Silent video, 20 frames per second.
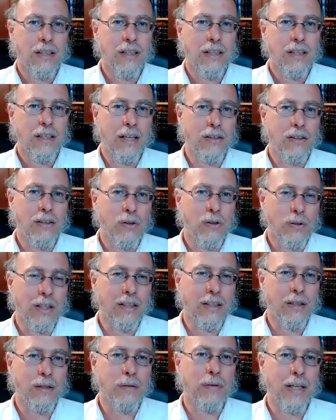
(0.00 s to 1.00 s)
and holding
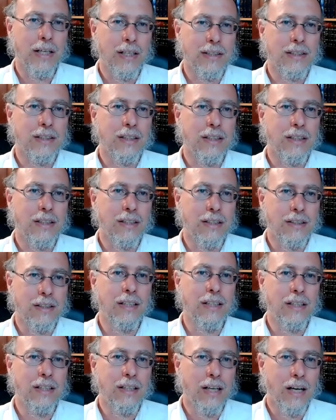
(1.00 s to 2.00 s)
on to the past is
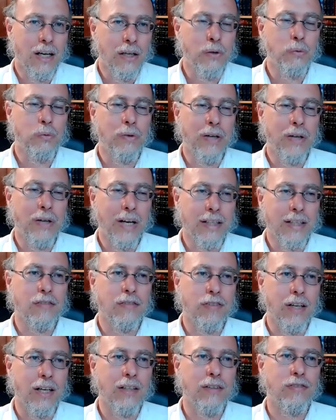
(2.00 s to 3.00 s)
the
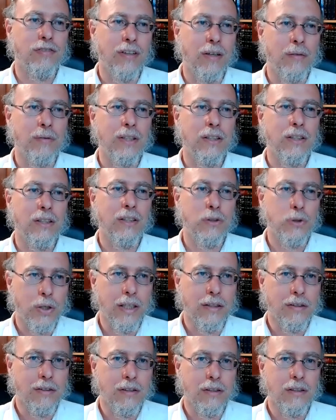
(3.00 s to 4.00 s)
unrectified feminine
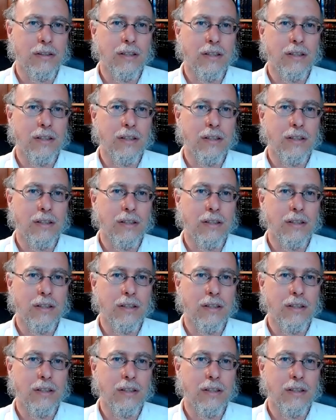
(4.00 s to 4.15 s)
trait